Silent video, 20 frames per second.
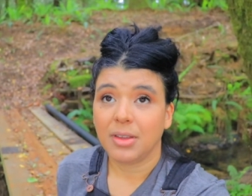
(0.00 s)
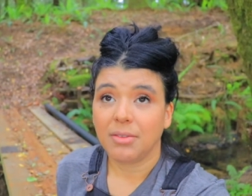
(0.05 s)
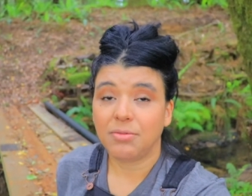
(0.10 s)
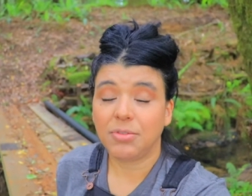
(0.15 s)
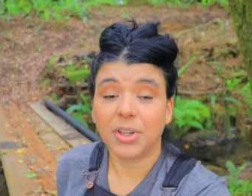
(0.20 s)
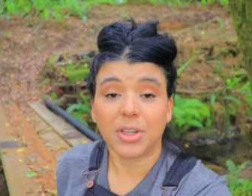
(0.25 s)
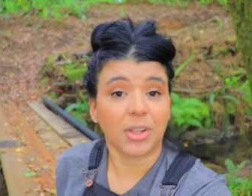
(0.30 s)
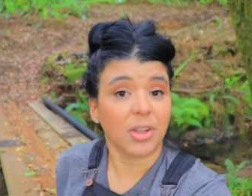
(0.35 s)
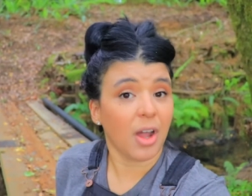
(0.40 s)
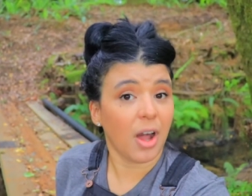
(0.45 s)

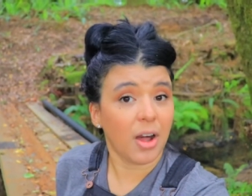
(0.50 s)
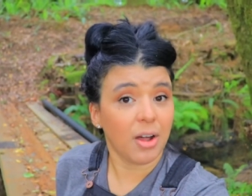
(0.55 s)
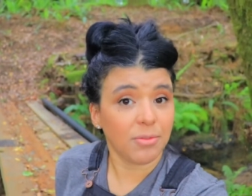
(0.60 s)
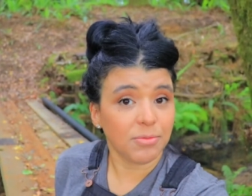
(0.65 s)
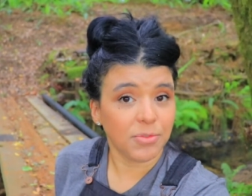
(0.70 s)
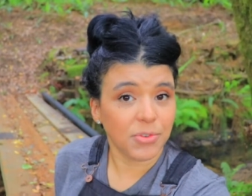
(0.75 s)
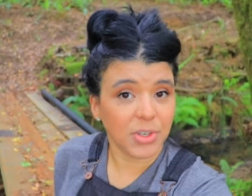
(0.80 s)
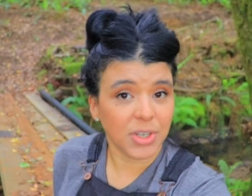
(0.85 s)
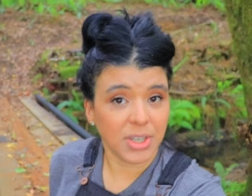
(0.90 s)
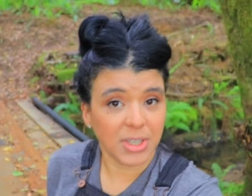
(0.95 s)
feel
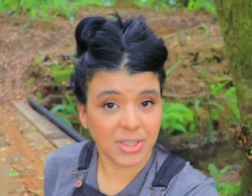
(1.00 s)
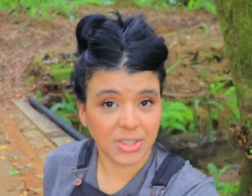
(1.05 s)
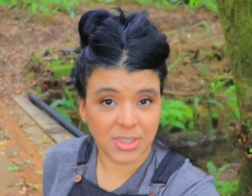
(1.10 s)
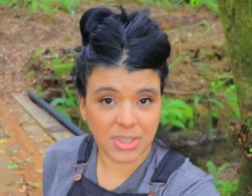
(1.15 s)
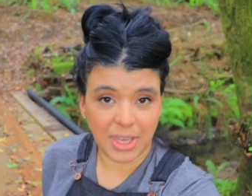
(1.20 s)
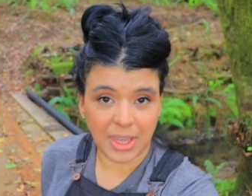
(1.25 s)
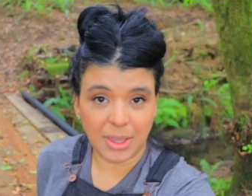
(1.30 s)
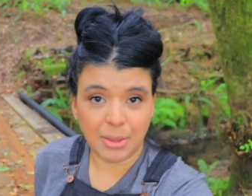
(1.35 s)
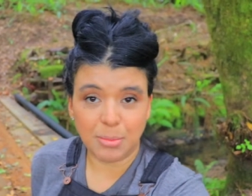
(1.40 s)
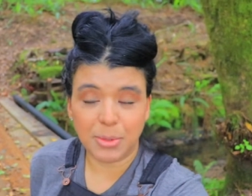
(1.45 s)
confident
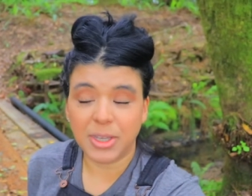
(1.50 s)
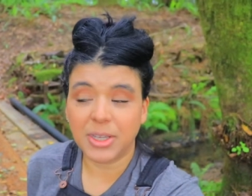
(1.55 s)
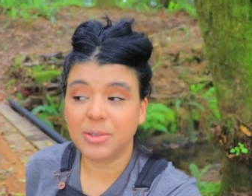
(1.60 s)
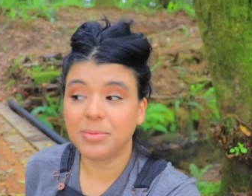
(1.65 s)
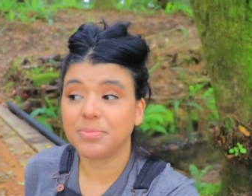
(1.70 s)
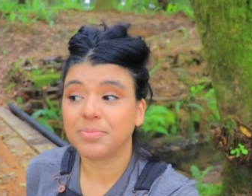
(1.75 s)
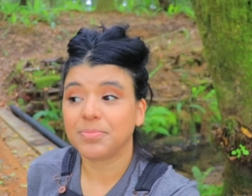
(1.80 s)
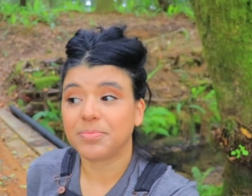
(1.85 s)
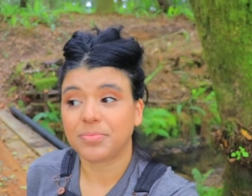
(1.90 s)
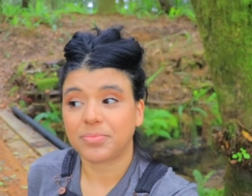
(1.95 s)

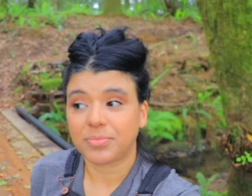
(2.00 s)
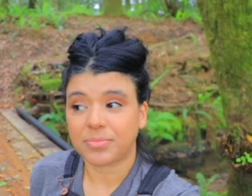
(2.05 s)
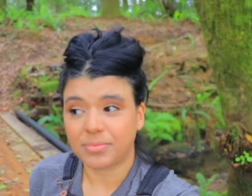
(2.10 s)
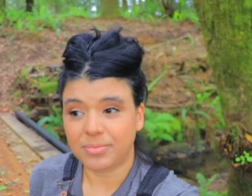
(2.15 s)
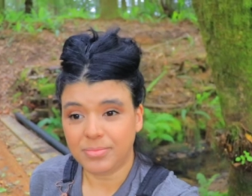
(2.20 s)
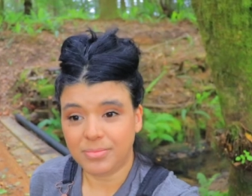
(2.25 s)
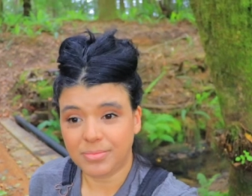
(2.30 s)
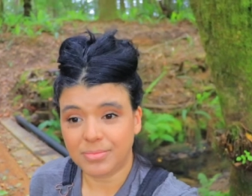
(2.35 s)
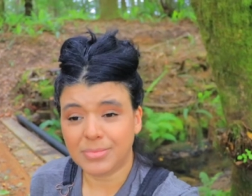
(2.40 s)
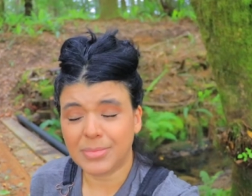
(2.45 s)
taming
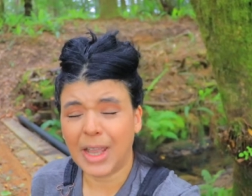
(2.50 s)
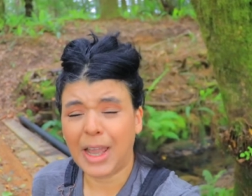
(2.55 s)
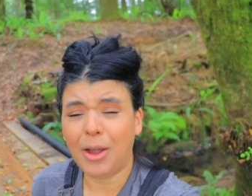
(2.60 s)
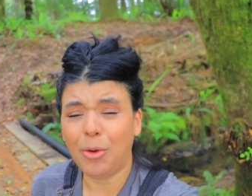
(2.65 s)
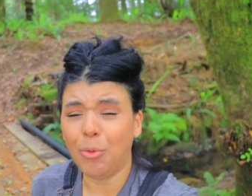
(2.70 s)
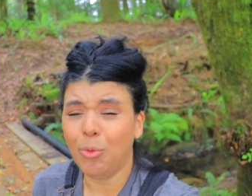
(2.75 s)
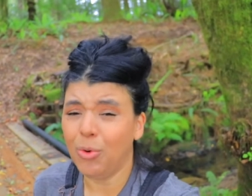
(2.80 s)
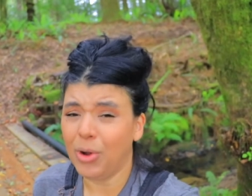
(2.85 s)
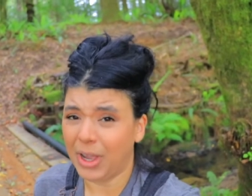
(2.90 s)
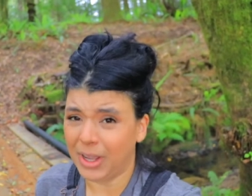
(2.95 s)
a
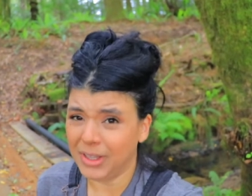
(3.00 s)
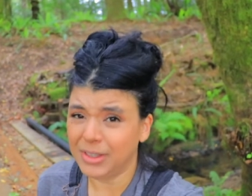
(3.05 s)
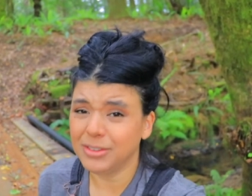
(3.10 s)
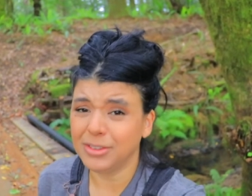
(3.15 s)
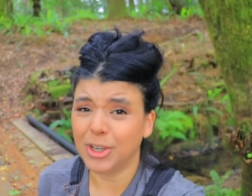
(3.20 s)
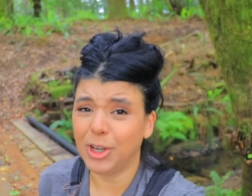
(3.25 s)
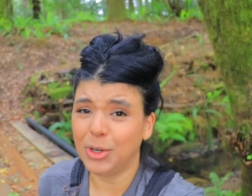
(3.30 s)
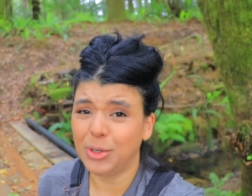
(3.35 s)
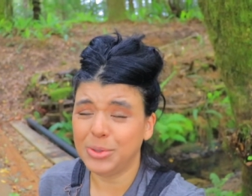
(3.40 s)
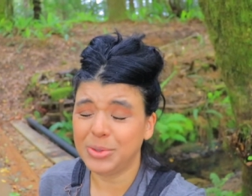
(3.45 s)

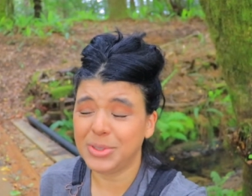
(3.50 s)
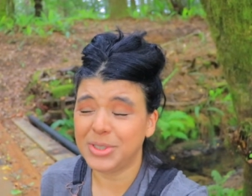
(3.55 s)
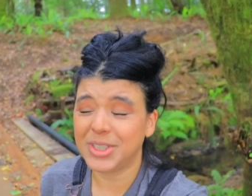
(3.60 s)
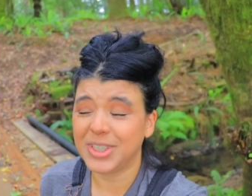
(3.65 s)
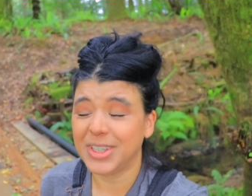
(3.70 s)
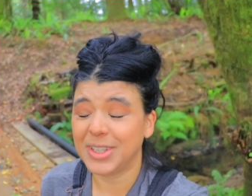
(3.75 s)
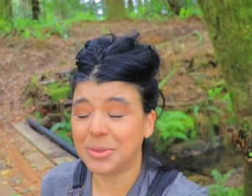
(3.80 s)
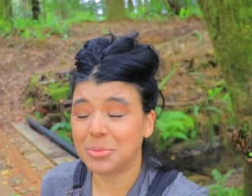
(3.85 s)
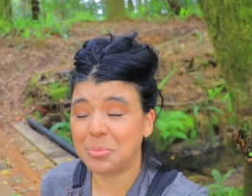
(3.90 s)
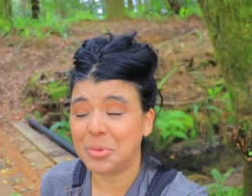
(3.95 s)
wild goat.
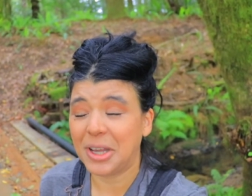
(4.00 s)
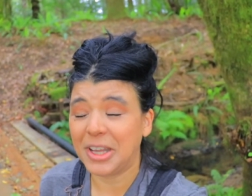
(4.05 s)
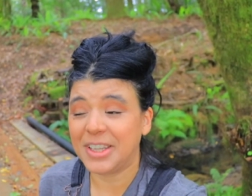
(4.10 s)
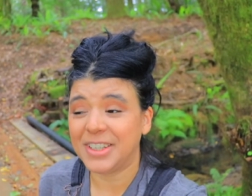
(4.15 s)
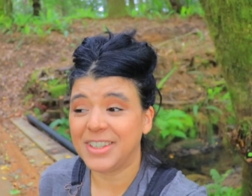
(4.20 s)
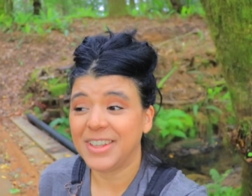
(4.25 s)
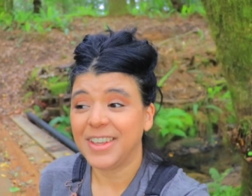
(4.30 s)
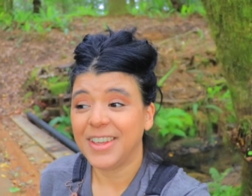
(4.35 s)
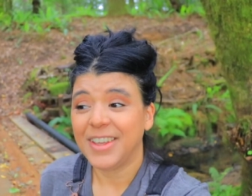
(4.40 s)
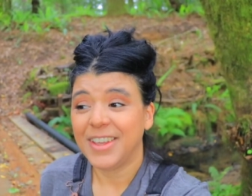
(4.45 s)

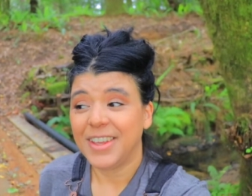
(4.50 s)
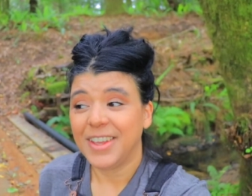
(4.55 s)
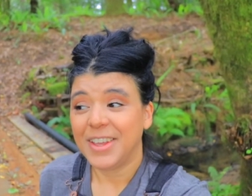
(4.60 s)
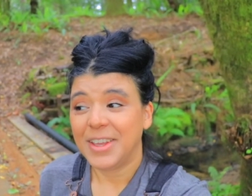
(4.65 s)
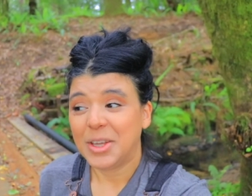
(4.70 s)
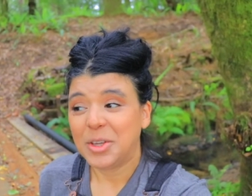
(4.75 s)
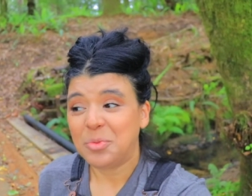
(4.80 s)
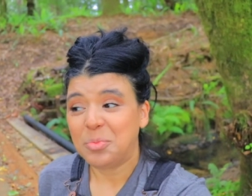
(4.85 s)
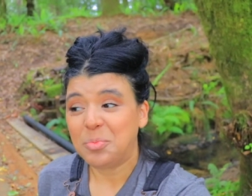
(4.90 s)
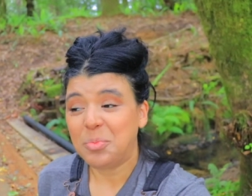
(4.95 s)
But
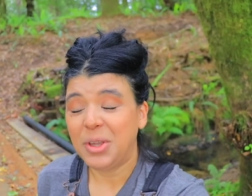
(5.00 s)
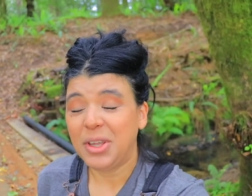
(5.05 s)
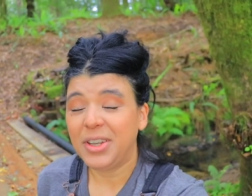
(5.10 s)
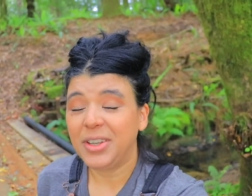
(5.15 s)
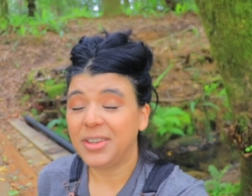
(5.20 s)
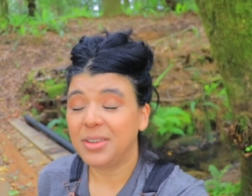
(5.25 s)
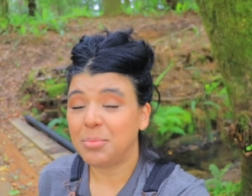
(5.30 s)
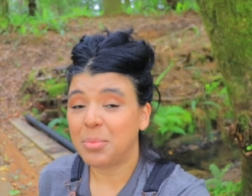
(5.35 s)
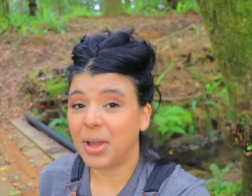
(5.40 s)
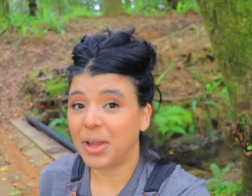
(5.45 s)
being
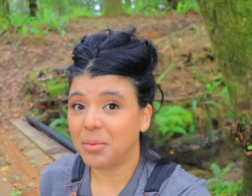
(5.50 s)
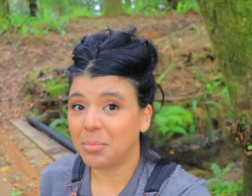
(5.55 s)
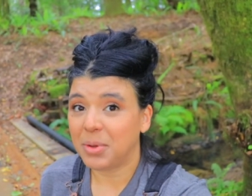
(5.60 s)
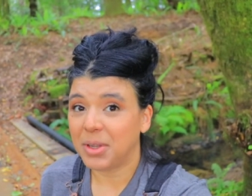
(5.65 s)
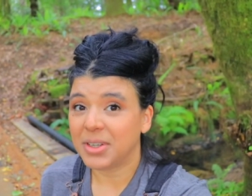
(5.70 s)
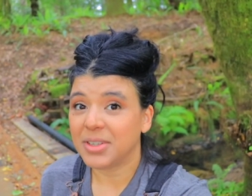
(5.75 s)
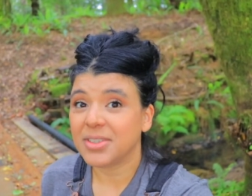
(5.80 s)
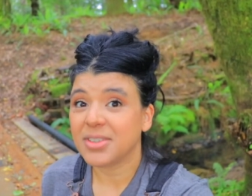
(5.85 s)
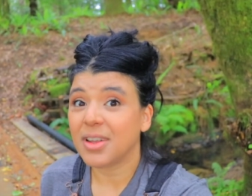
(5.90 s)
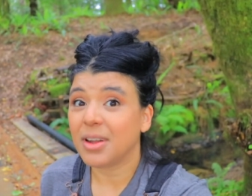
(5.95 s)
in the back
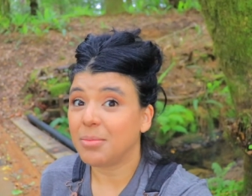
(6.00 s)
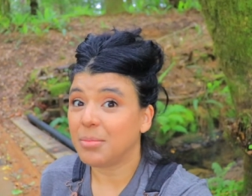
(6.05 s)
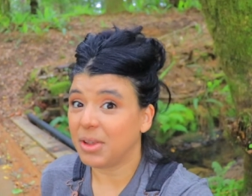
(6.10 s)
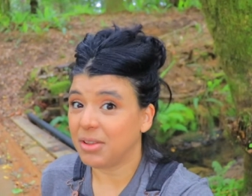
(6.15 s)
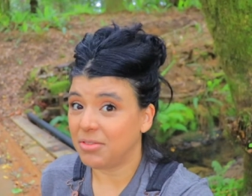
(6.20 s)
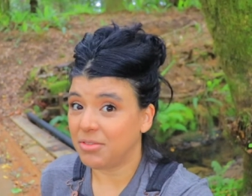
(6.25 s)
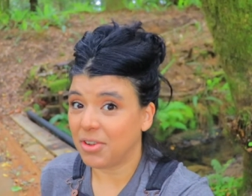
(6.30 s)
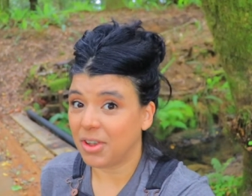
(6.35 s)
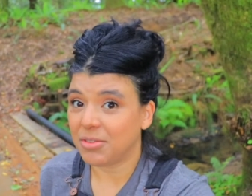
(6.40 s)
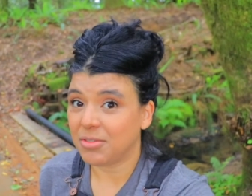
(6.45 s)
pen is not
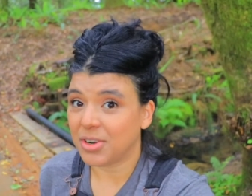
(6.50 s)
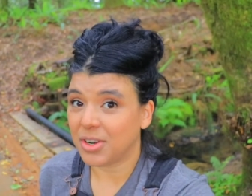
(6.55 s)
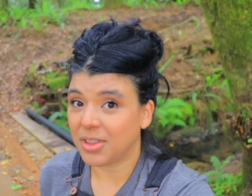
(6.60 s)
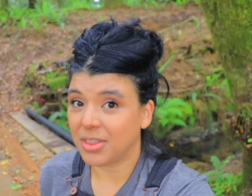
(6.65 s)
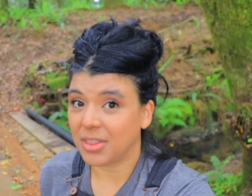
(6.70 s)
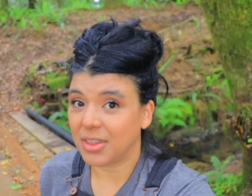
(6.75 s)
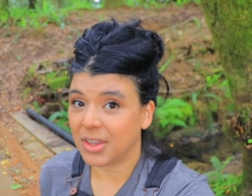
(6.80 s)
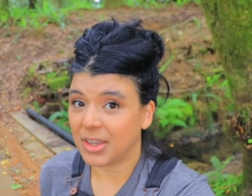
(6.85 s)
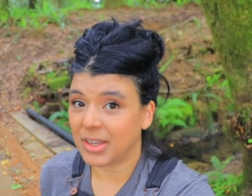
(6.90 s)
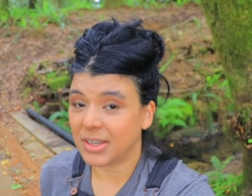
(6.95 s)
my favorite
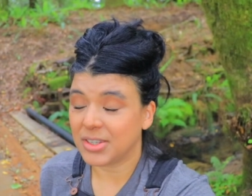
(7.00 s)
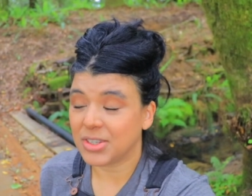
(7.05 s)
thing.